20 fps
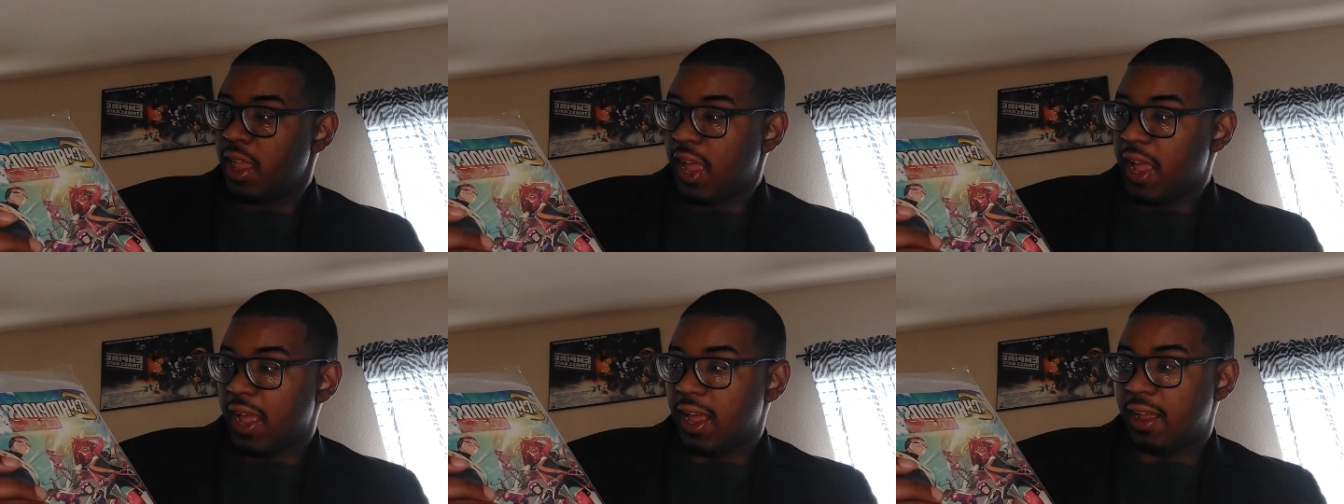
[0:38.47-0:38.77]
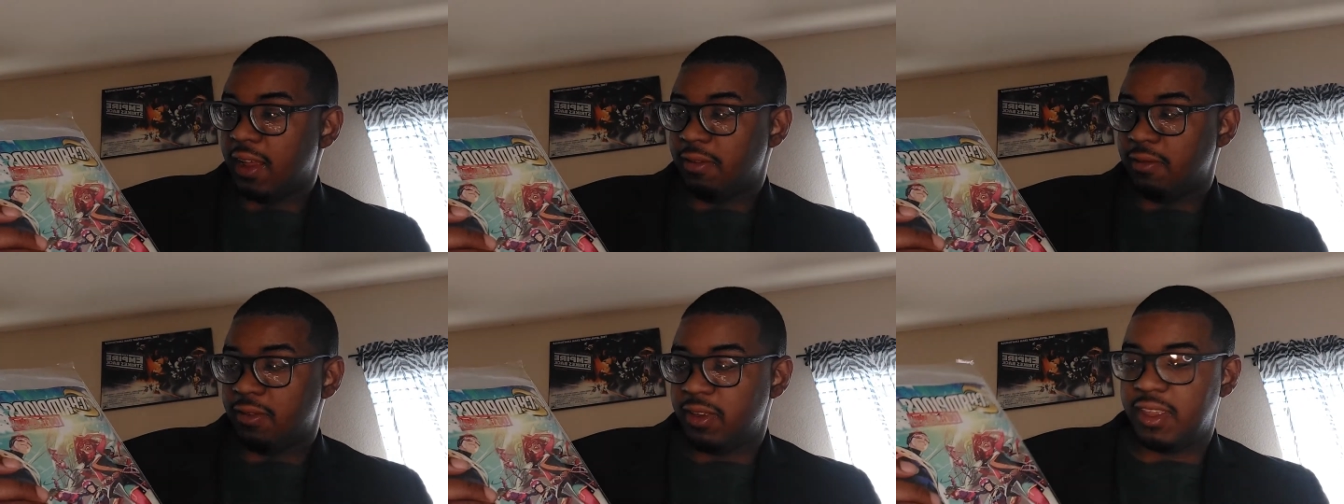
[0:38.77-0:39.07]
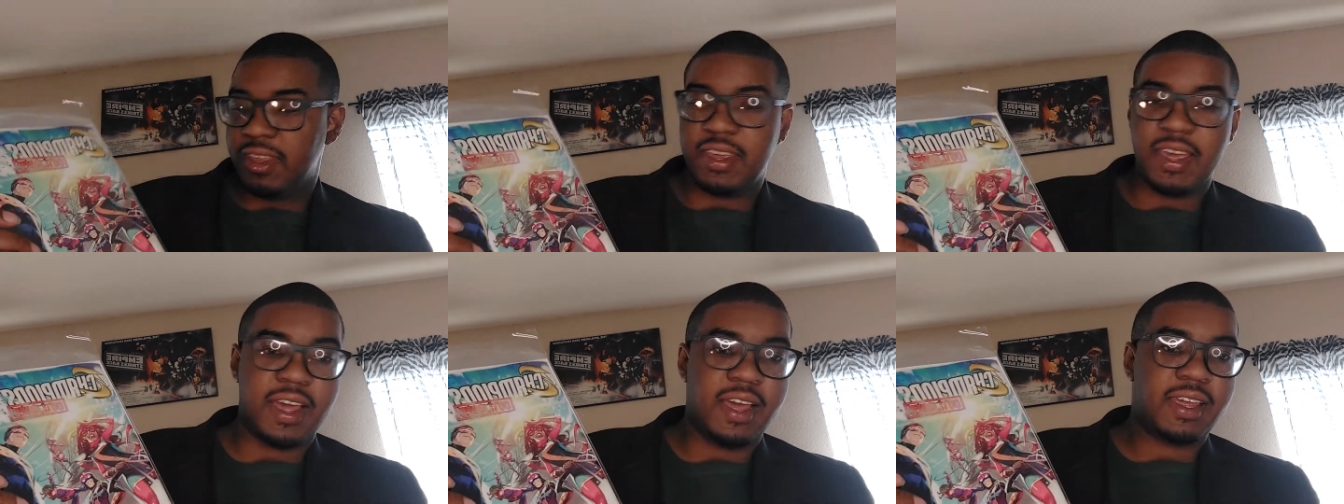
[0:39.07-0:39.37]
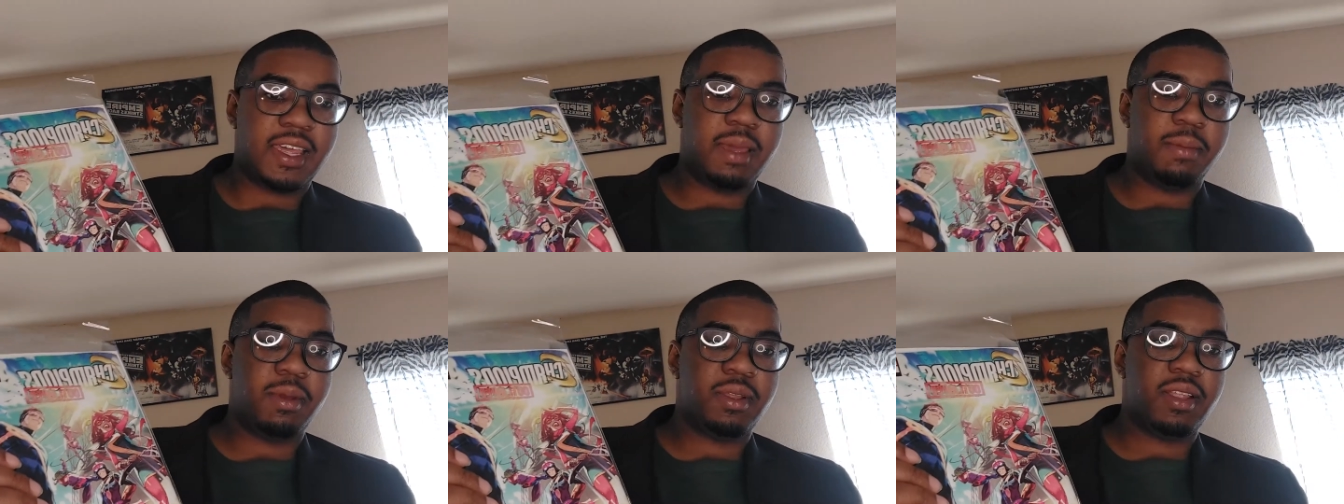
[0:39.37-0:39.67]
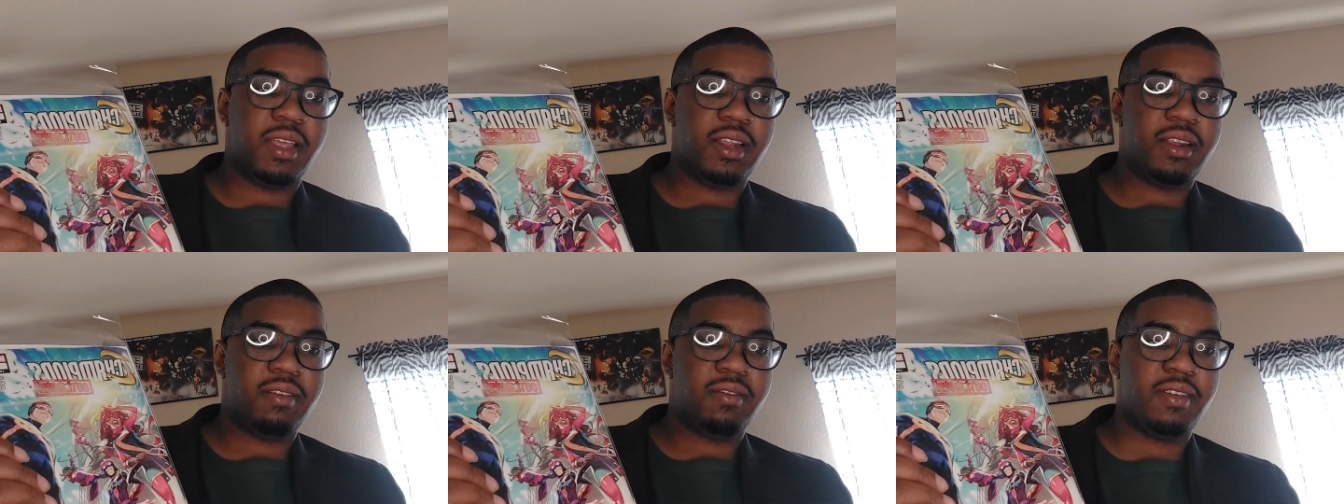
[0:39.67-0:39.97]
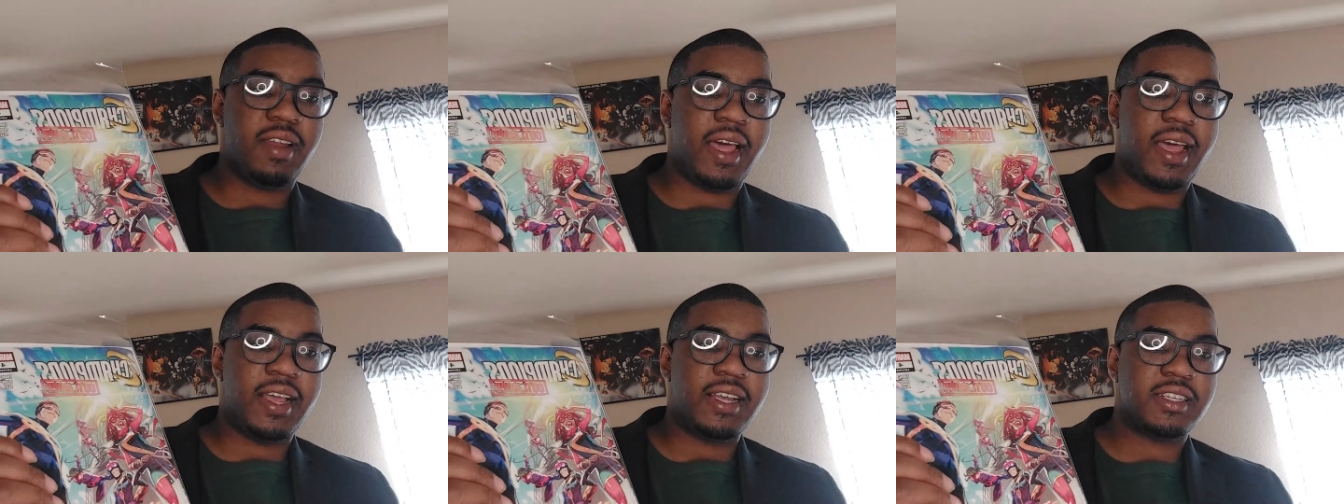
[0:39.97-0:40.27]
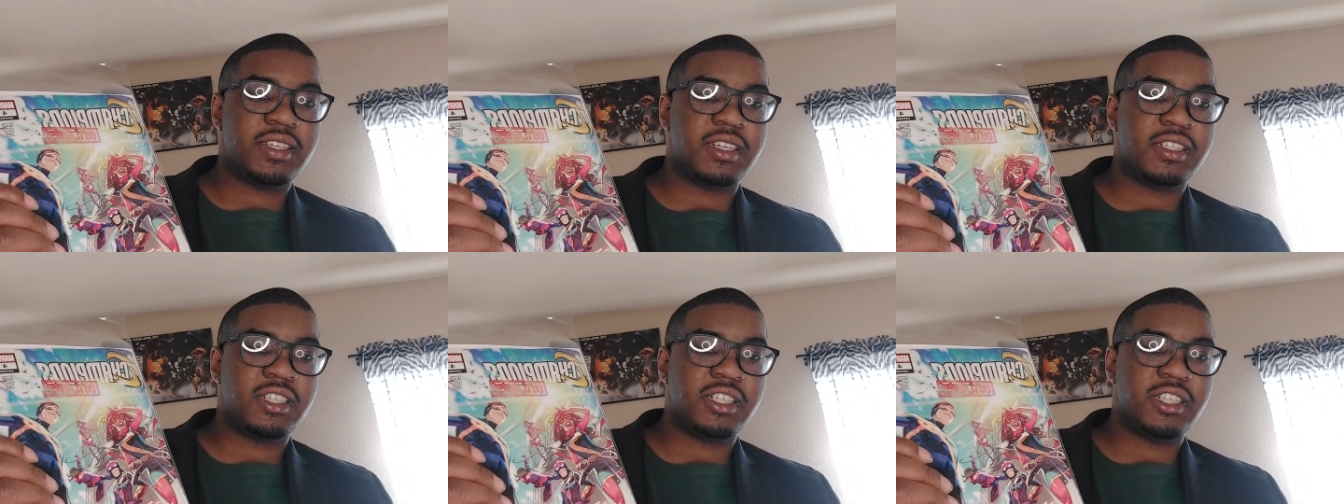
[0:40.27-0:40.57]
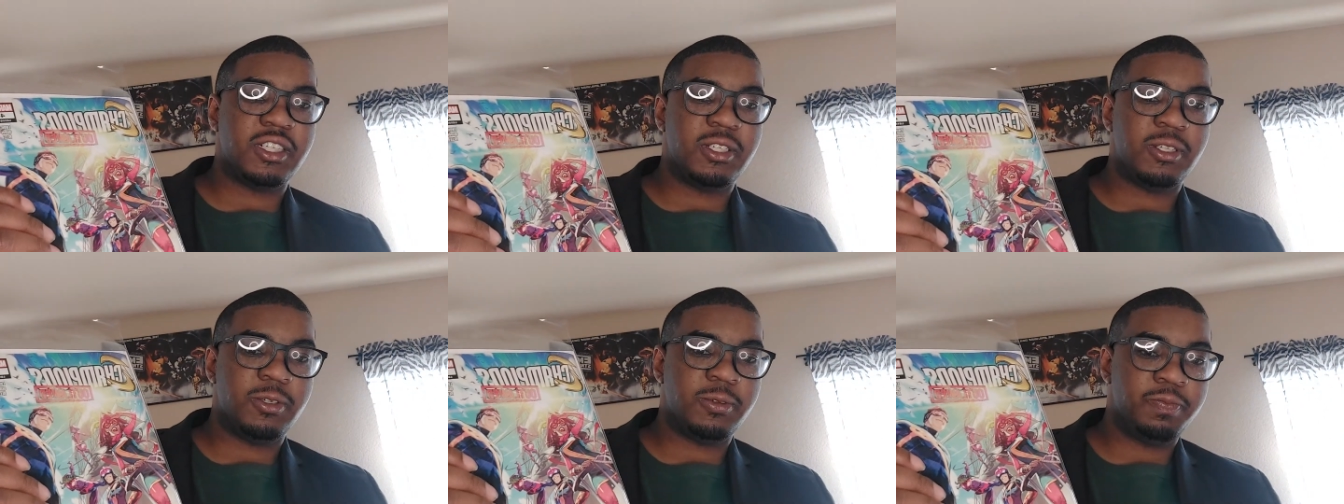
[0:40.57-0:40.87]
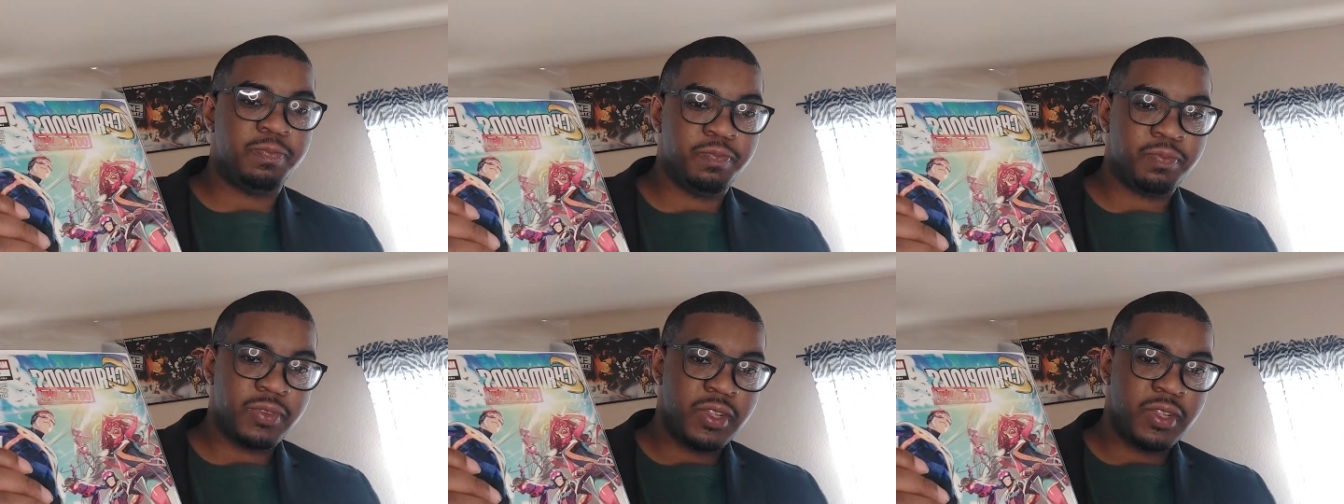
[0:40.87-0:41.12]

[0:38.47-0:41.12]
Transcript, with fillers: Um, he kind of came in the end of last issue.